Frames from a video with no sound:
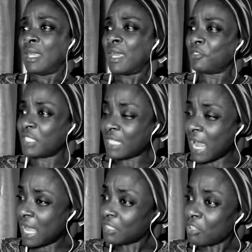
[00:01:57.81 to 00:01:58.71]
If she's
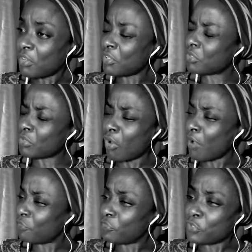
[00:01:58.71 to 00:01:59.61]
not answering
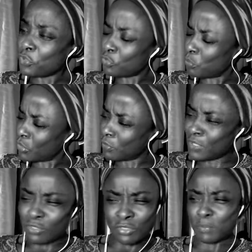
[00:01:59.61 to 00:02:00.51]
her phone, you're supposed to be
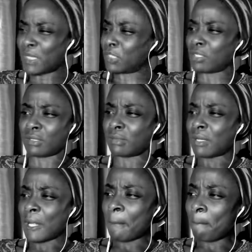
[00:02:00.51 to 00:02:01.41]
suspicious.
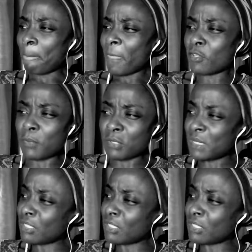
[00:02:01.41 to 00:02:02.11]
You're supposed to be